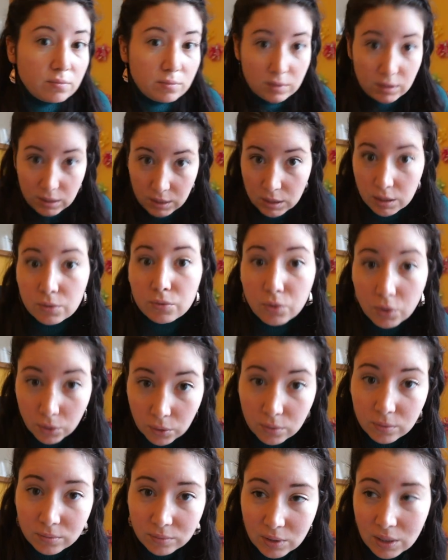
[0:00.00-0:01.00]

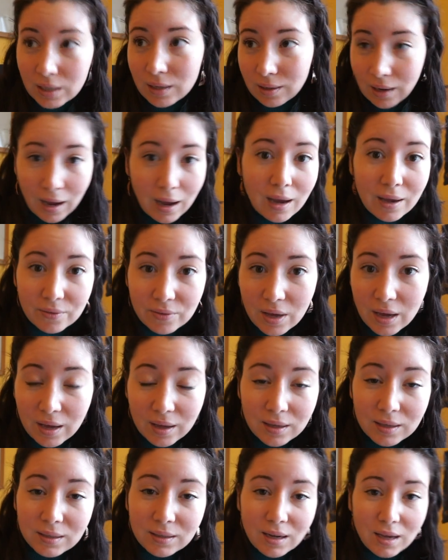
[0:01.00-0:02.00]
zero, than I've had.